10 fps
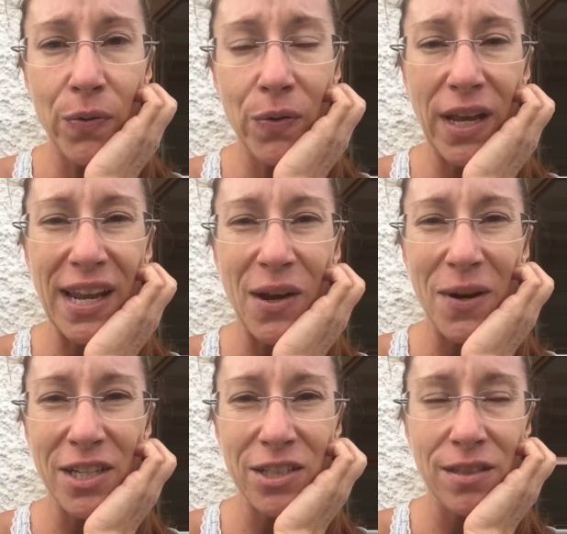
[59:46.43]
Any
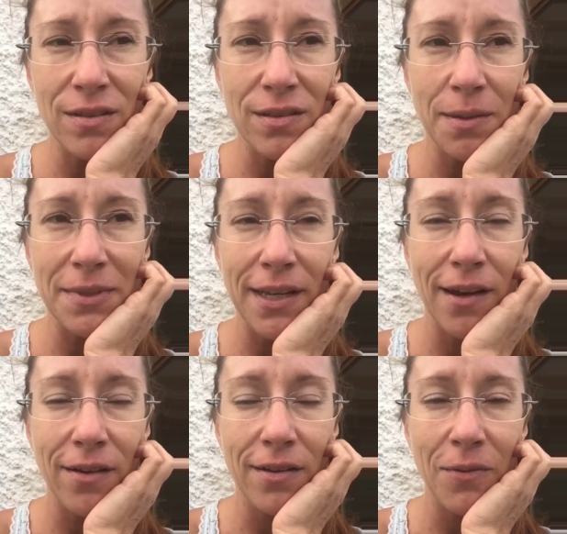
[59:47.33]
questions? I'm sitting
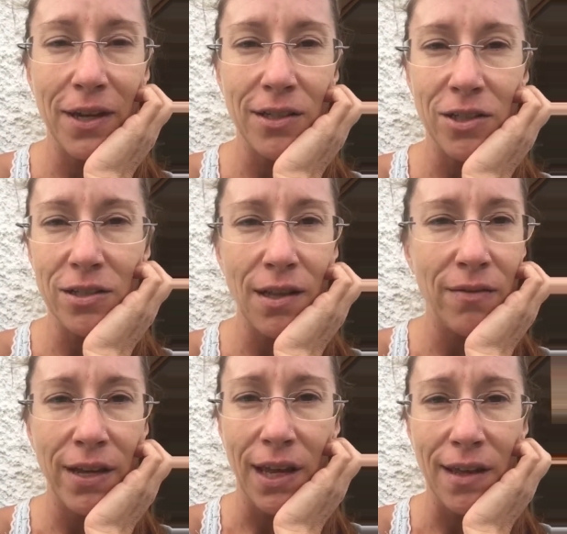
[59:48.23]
here in the wind just
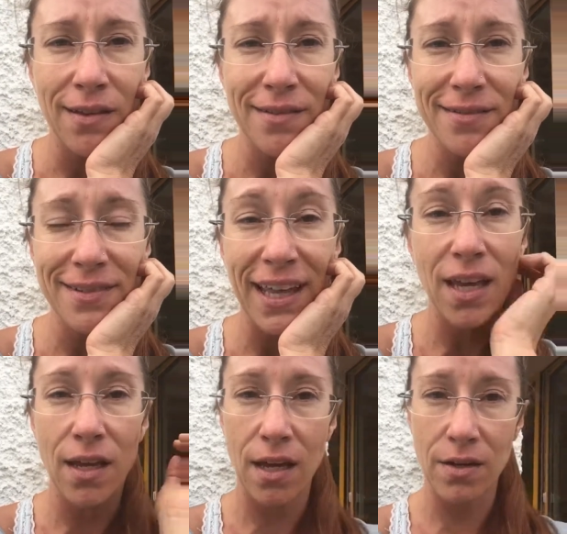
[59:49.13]
loving it. Like,
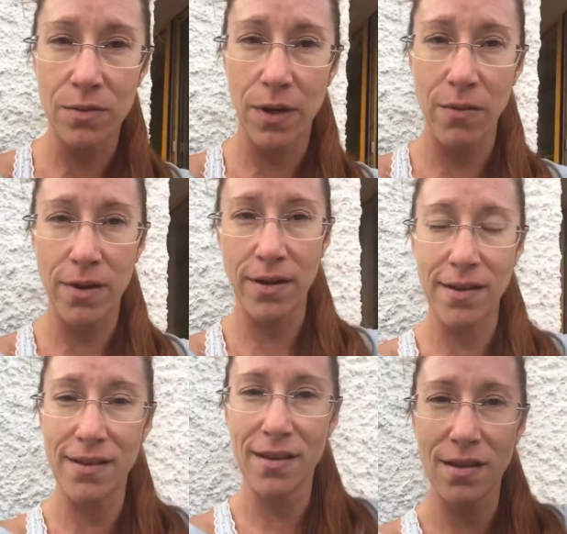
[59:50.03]
here's what I want to...
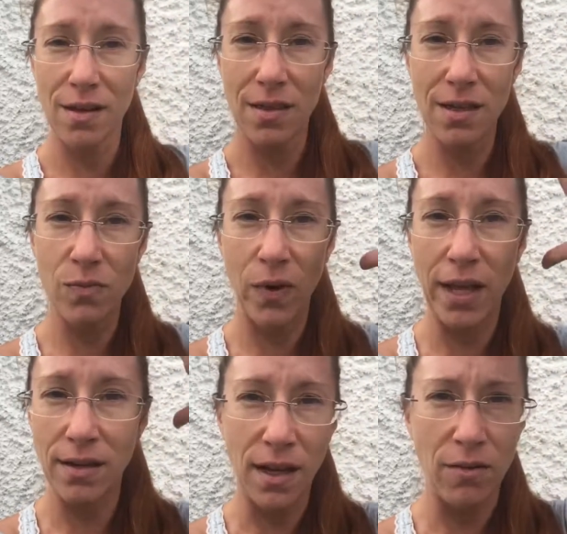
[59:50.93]
This
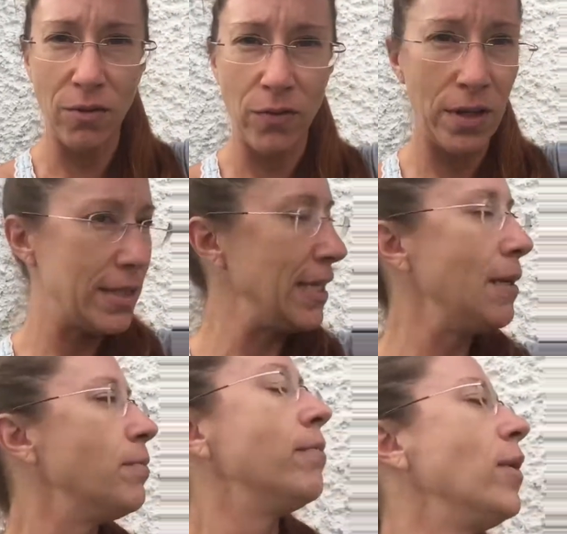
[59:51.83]
wind, I don't know if you can see
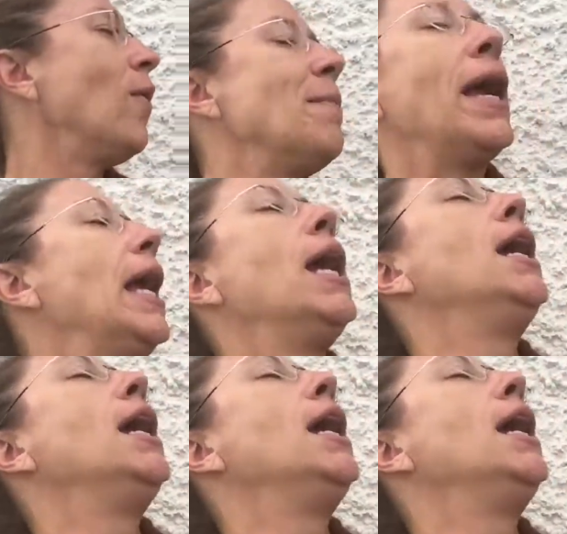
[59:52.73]
blowing my hair.